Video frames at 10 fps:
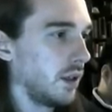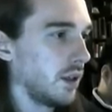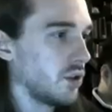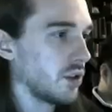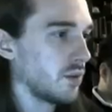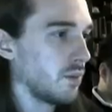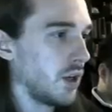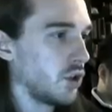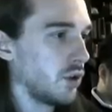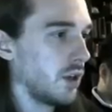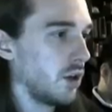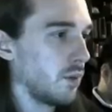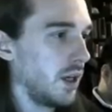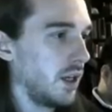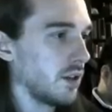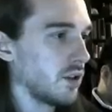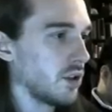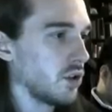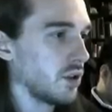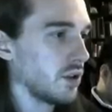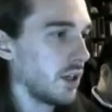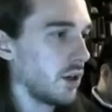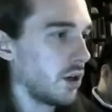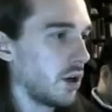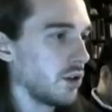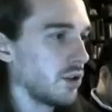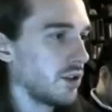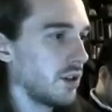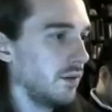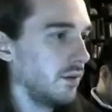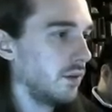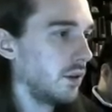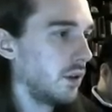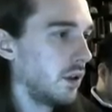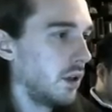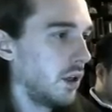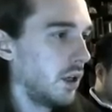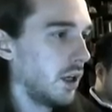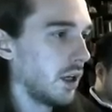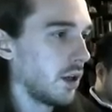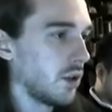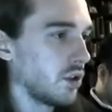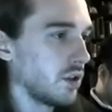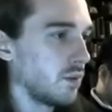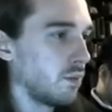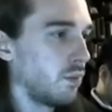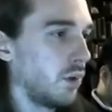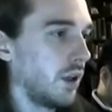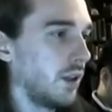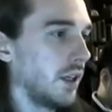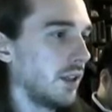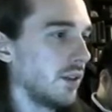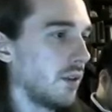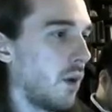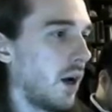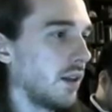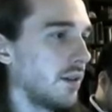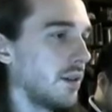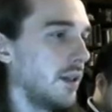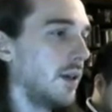It's just make sure that you're making decisions that you're conscious of and not just putting things in mindlessly.